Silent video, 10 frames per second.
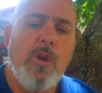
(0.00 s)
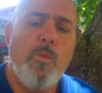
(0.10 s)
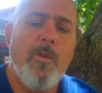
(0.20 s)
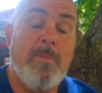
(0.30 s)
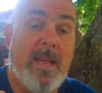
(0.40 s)

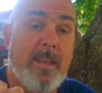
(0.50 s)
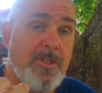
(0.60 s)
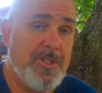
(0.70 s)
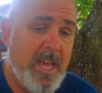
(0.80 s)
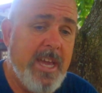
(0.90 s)
We've planned our
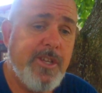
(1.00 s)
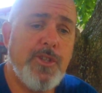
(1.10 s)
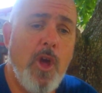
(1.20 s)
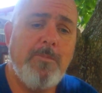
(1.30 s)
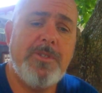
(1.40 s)
stage
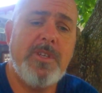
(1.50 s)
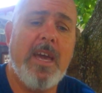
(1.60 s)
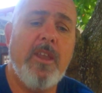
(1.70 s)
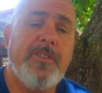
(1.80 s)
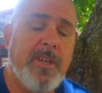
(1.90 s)
stops
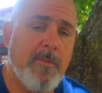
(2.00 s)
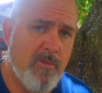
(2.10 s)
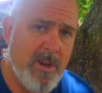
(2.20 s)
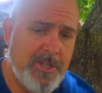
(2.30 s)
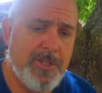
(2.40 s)
and our
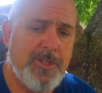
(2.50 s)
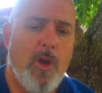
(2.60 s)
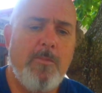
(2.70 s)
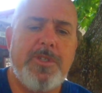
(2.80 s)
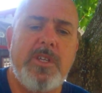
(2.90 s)
decompression
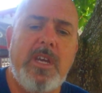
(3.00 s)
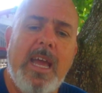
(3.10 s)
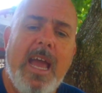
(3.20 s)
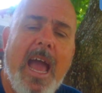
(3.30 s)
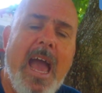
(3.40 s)
stops,
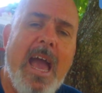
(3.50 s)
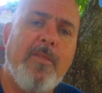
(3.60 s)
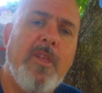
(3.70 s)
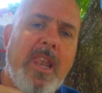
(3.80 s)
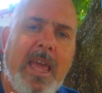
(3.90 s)

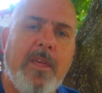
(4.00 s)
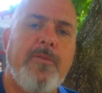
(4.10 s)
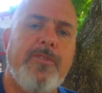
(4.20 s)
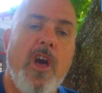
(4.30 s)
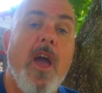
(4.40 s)
and the length
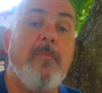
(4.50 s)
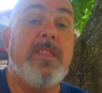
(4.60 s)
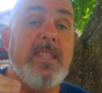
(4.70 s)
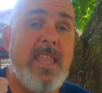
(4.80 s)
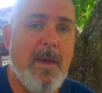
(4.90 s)
of time
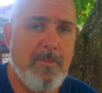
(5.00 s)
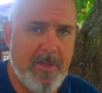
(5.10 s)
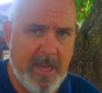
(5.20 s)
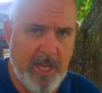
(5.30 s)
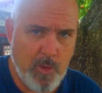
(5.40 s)
and the depth
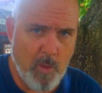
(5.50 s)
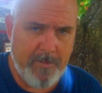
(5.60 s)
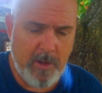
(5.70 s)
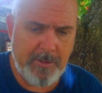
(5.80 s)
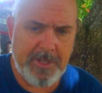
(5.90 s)
that each one
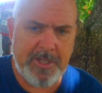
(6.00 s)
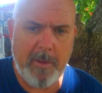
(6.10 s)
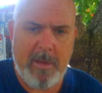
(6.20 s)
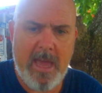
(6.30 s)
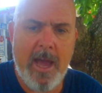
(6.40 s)
of those is
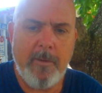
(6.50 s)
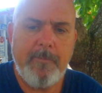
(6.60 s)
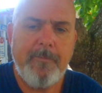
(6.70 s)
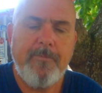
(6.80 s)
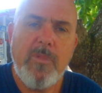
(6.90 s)
going to be at.
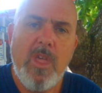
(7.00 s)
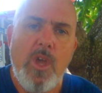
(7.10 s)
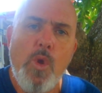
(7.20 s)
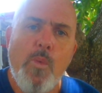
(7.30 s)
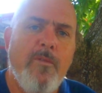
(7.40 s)

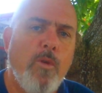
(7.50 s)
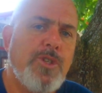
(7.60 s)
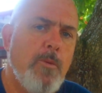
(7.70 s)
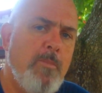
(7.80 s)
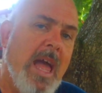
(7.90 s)
We've
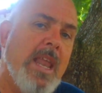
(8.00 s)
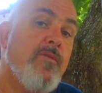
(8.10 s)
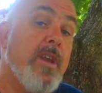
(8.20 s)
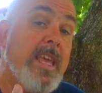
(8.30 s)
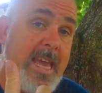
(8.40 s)
also planned
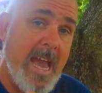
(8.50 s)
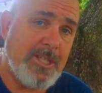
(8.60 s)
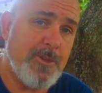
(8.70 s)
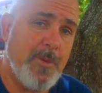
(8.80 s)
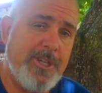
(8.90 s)
for any
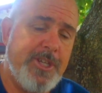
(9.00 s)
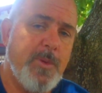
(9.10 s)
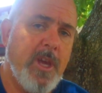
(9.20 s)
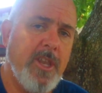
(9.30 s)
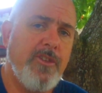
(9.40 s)
gas switches
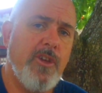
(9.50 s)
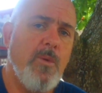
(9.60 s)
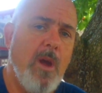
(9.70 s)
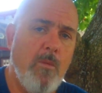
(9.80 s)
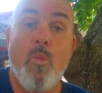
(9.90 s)
we're going to
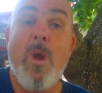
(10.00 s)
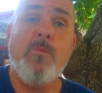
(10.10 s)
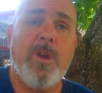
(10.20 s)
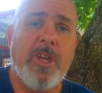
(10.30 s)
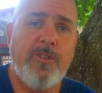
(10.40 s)
do and
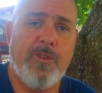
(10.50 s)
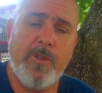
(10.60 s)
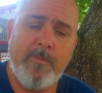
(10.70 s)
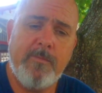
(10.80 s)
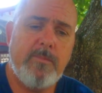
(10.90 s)
when we're going to do
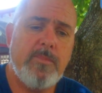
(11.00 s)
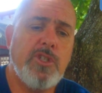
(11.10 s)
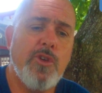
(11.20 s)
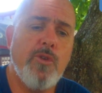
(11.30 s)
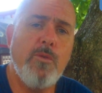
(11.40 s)
them
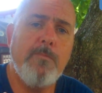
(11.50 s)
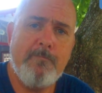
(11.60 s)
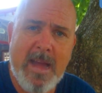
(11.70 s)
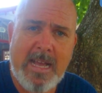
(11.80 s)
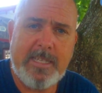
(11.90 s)
to
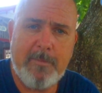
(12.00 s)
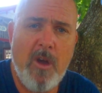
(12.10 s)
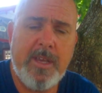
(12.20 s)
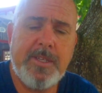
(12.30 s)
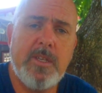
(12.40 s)

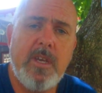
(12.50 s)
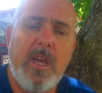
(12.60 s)
maximize